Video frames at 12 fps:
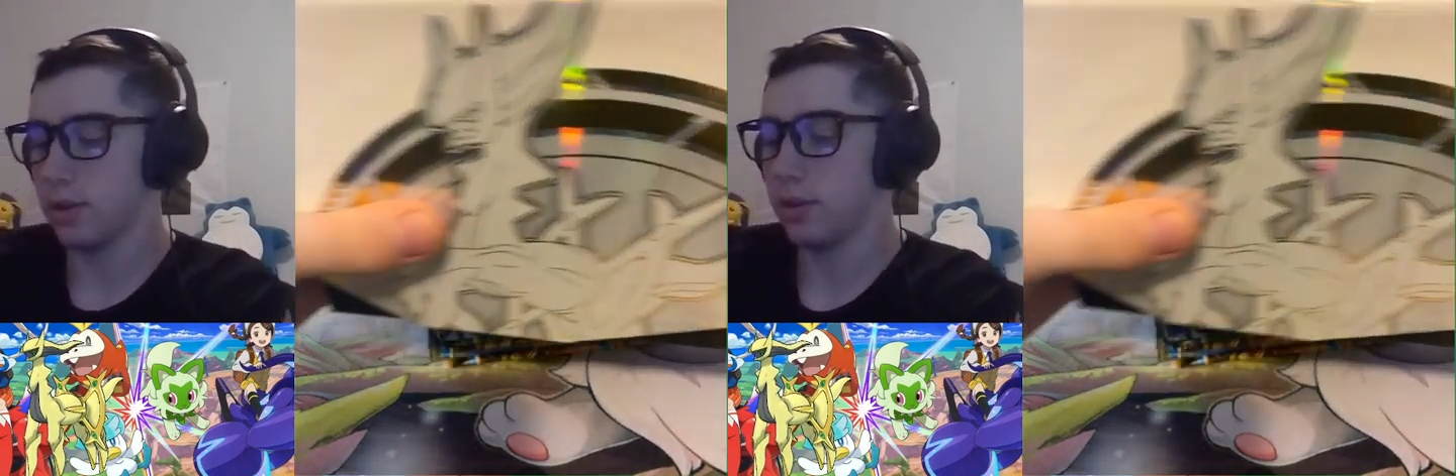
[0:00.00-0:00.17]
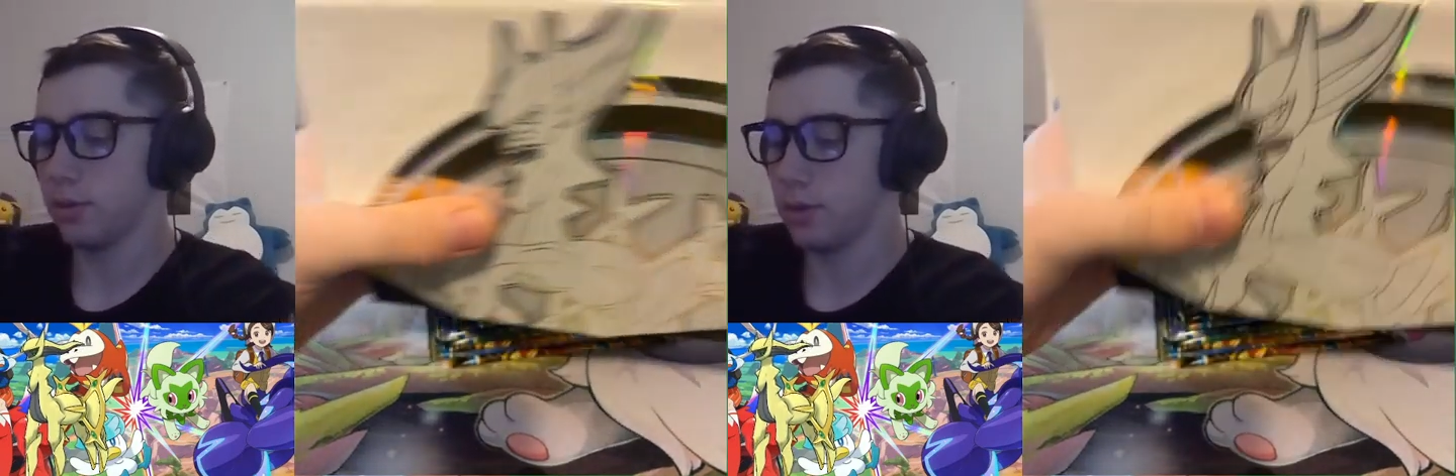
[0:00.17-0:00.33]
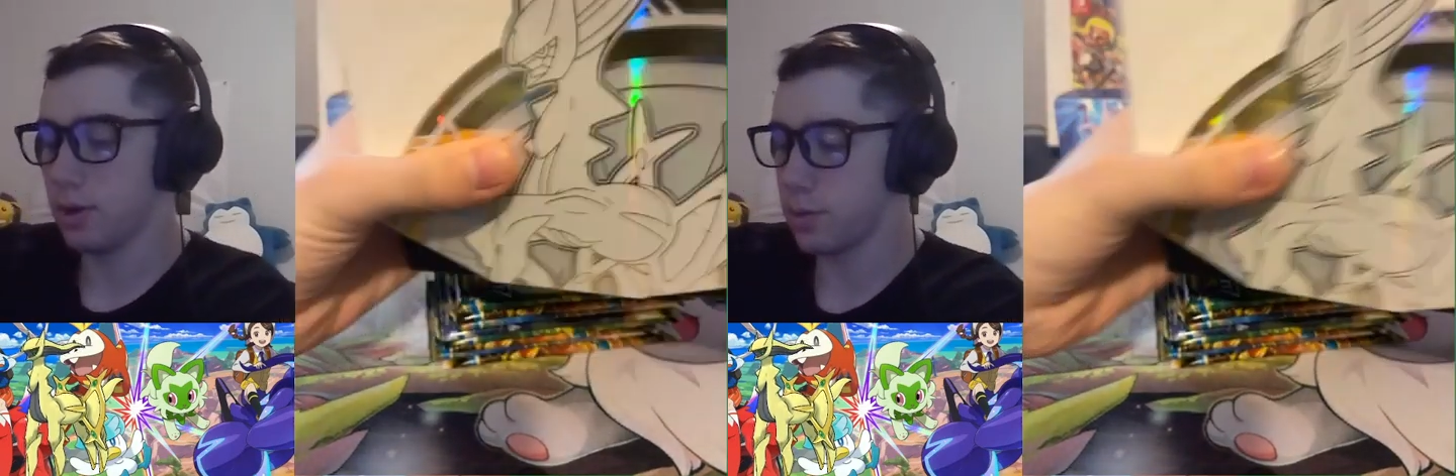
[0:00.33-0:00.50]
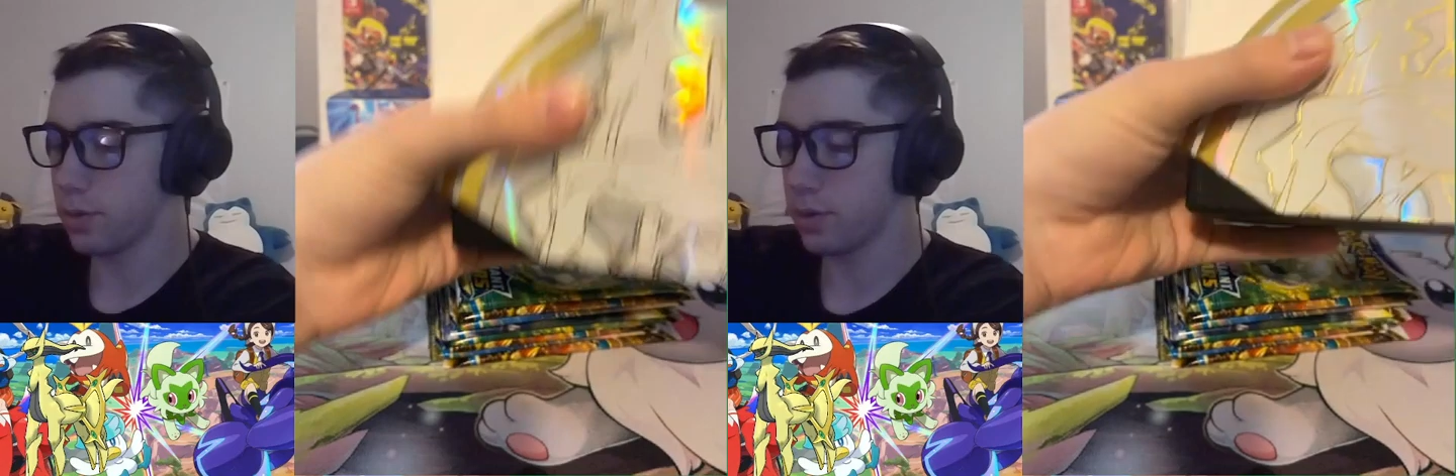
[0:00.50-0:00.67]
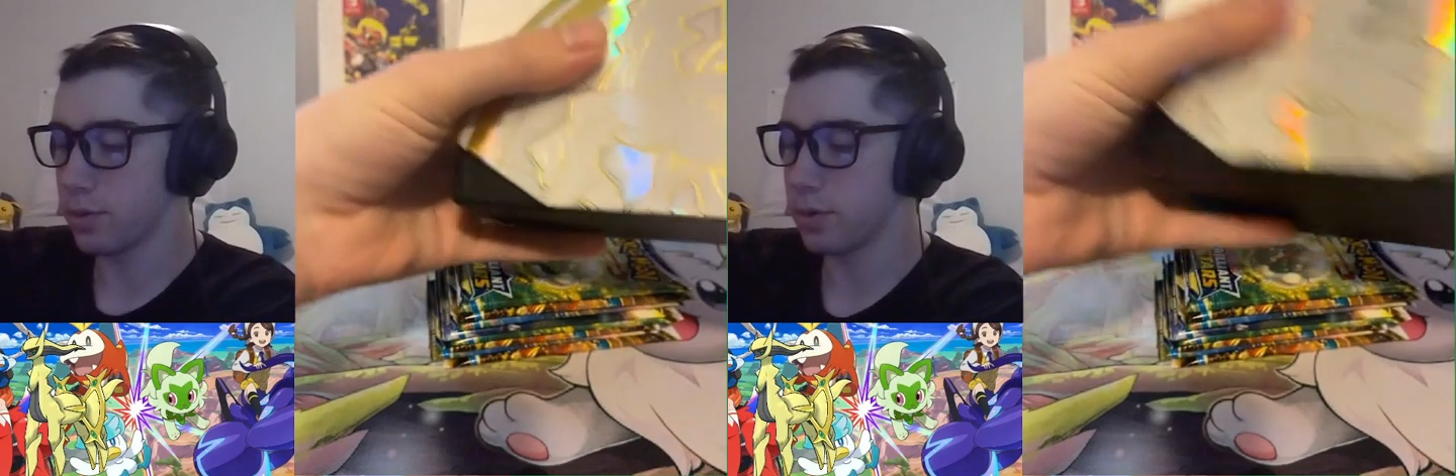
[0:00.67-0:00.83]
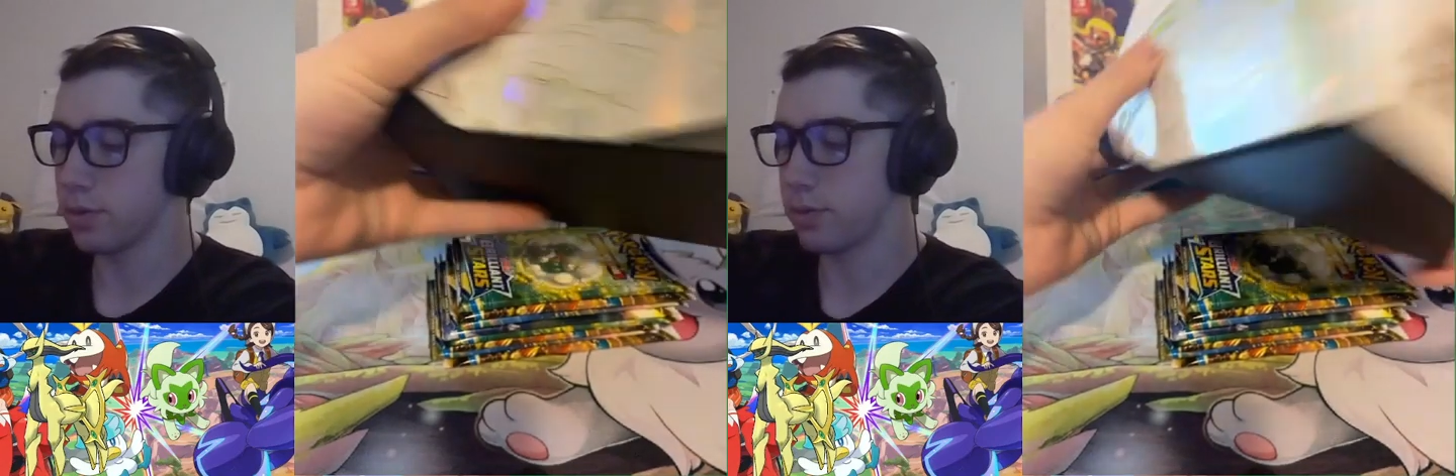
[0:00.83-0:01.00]
Wow, what a
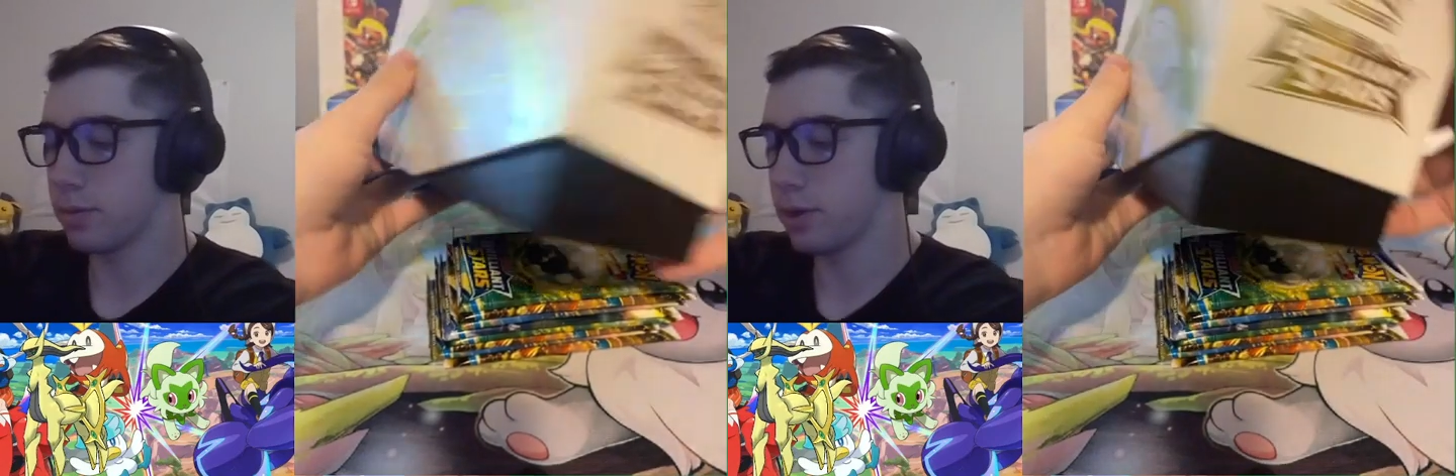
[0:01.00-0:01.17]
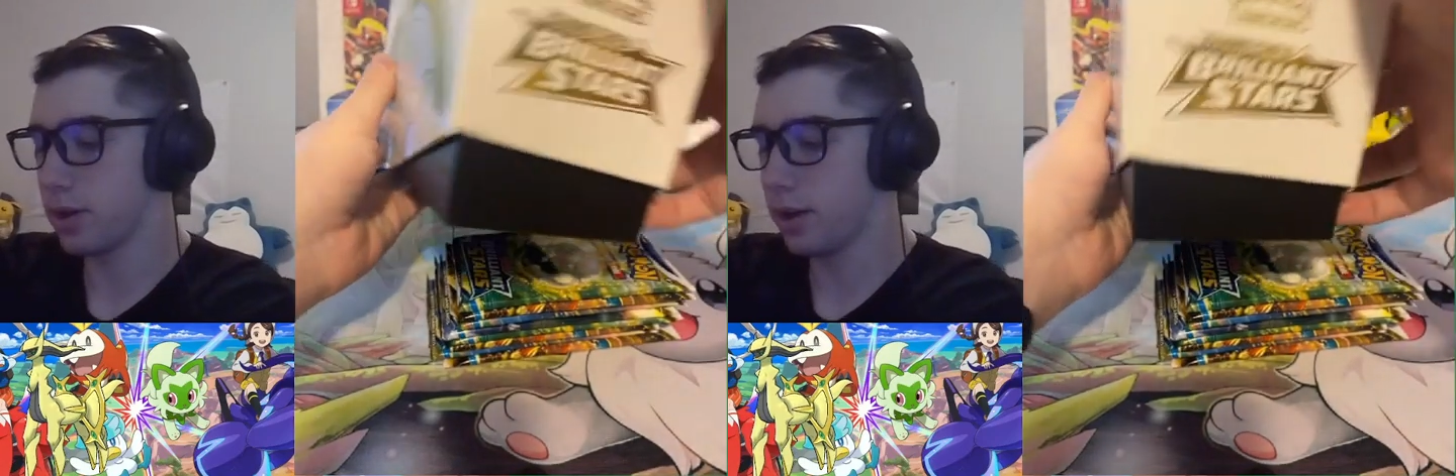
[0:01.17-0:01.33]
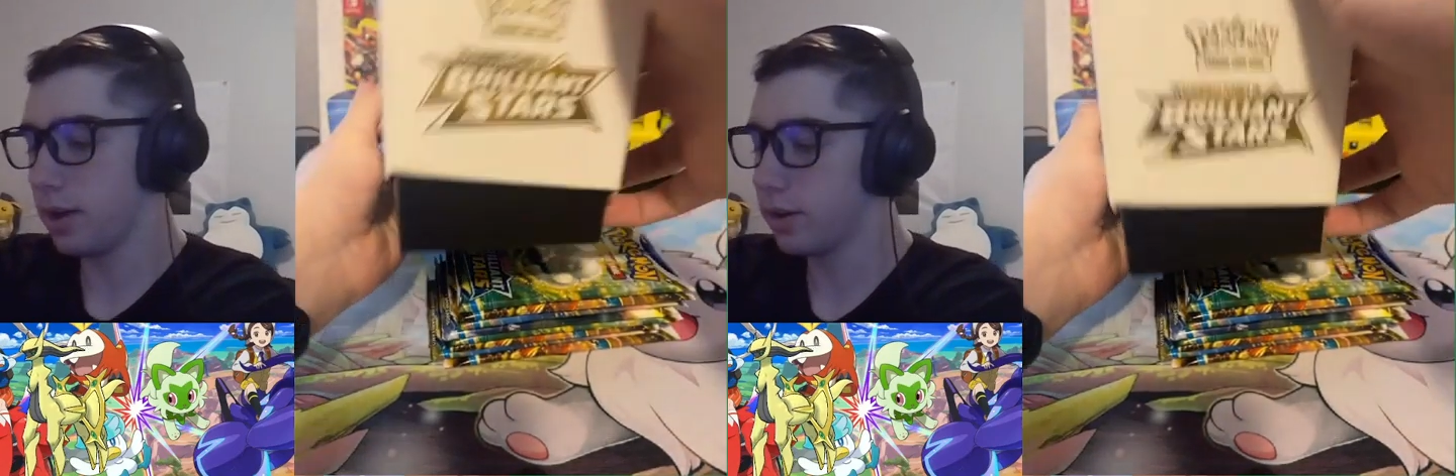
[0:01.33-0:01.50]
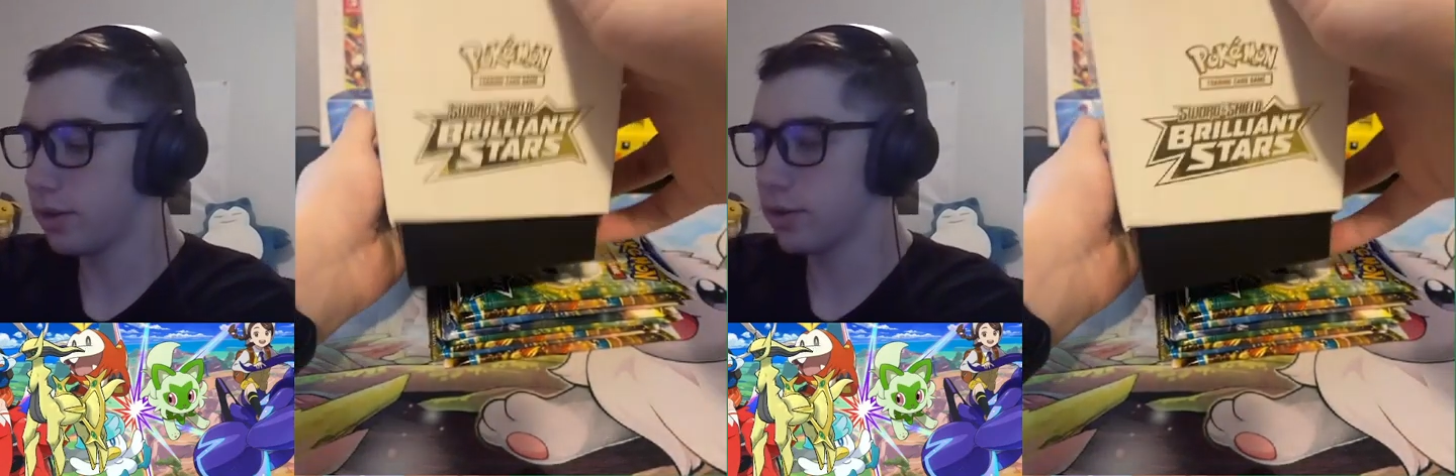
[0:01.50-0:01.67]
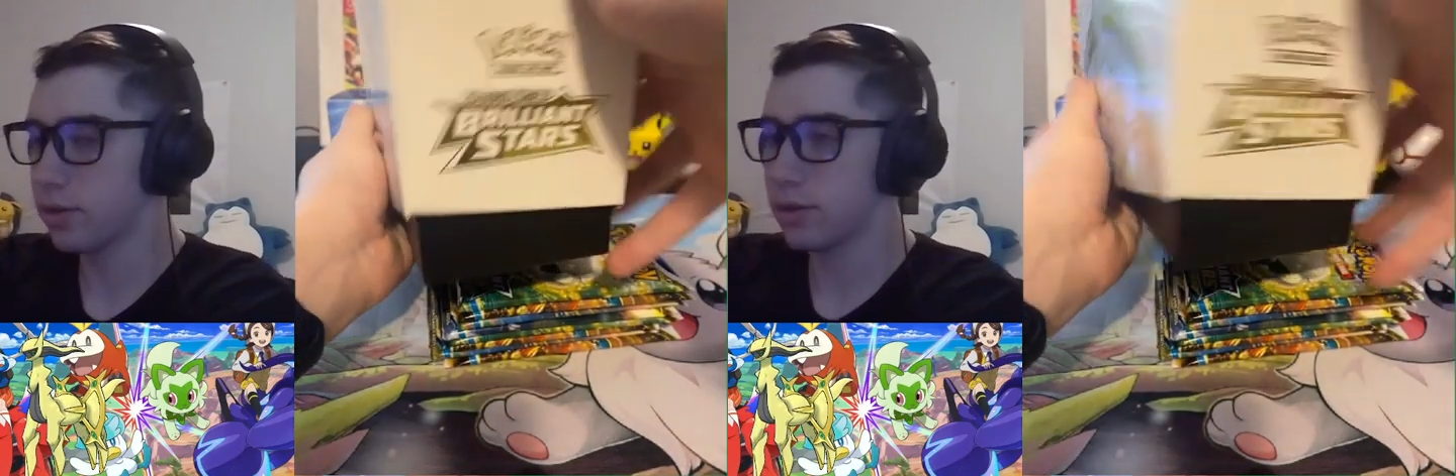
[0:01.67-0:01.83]
wonderful box.